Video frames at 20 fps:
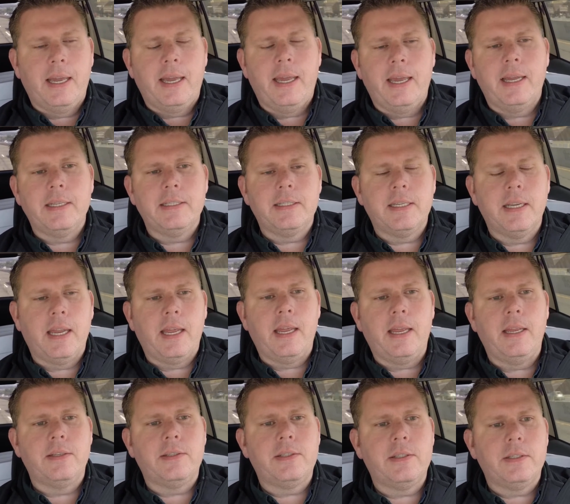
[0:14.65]
And
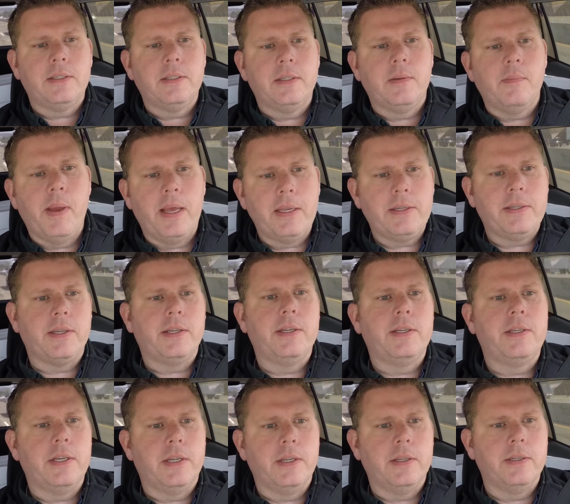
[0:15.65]
today's
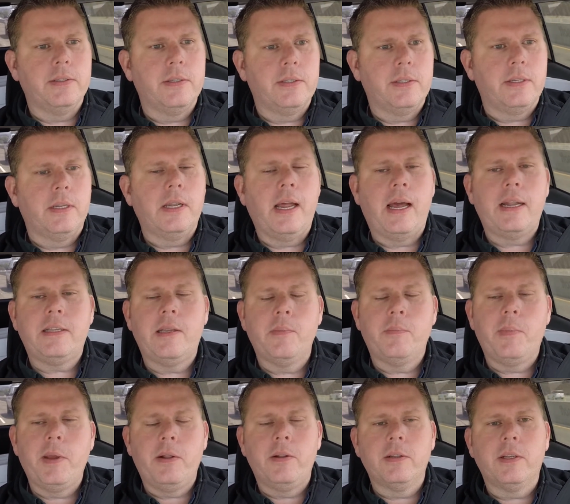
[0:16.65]
message is not to
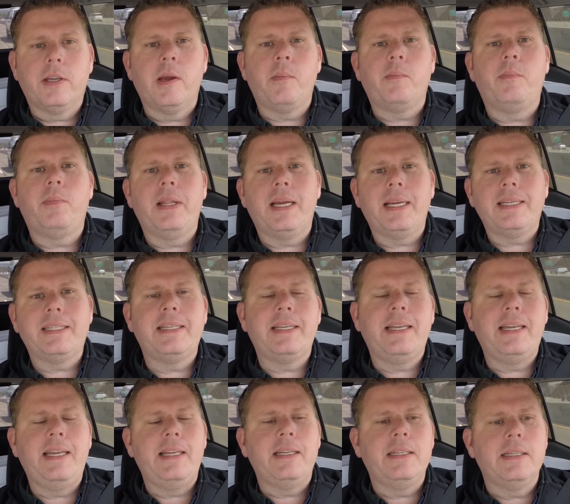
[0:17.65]
build
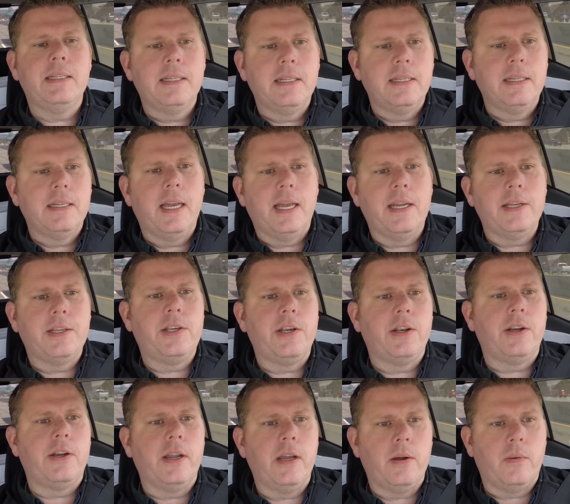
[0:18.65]
complexity into
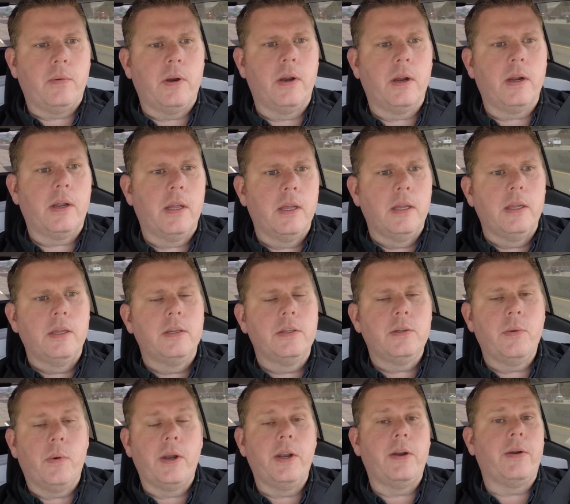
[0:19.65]
your network
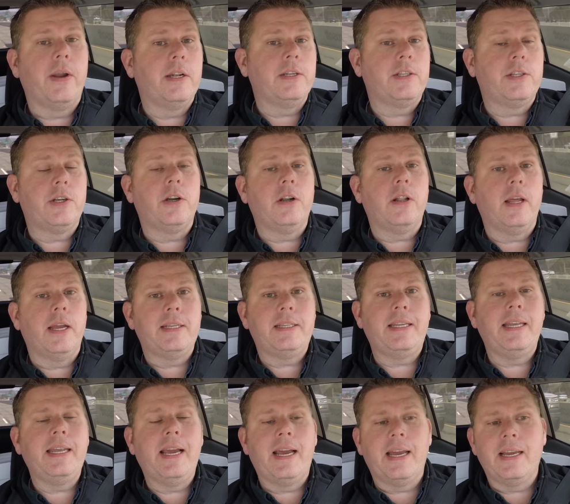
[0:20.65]
to where your internal IT
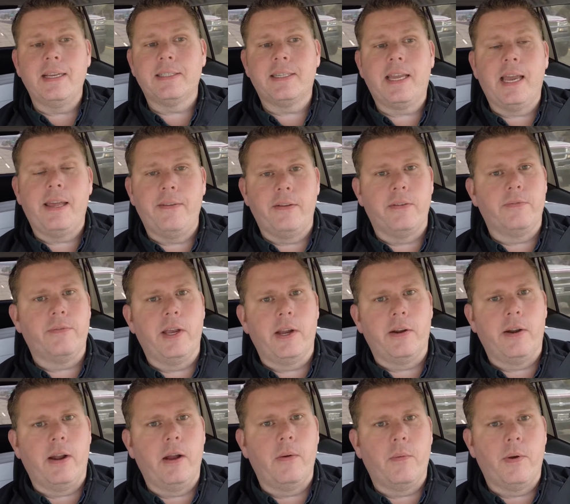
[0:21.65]
guys can't even
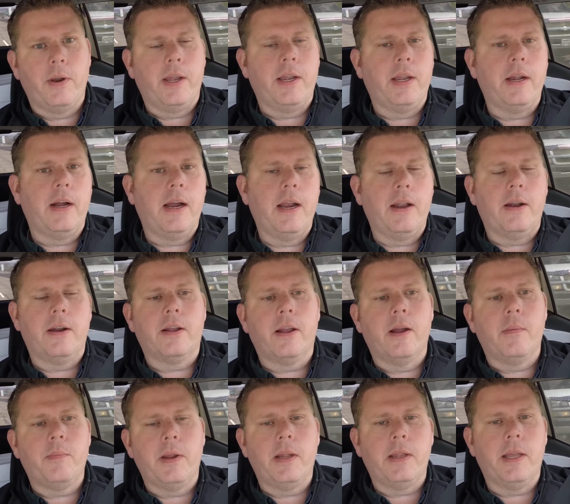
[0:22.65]
figure out, where you need to hire a
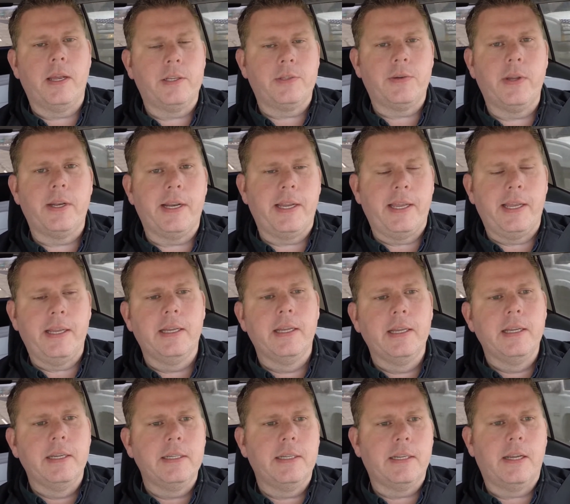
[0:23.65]
company like Trinity
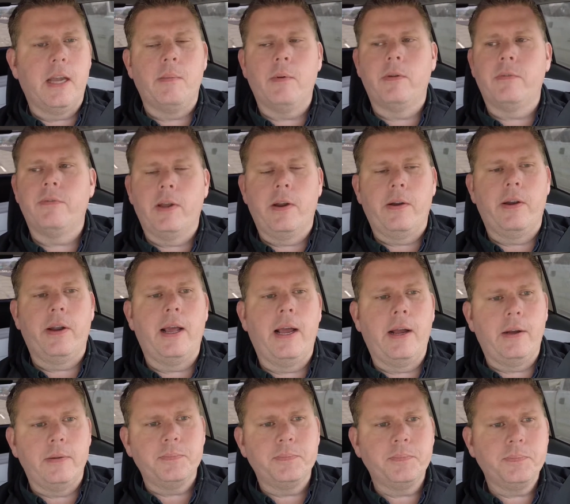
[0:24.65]
to come and figure it
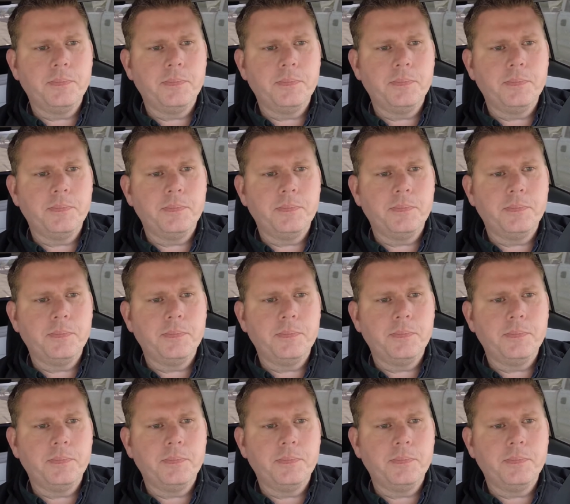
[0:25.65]
out.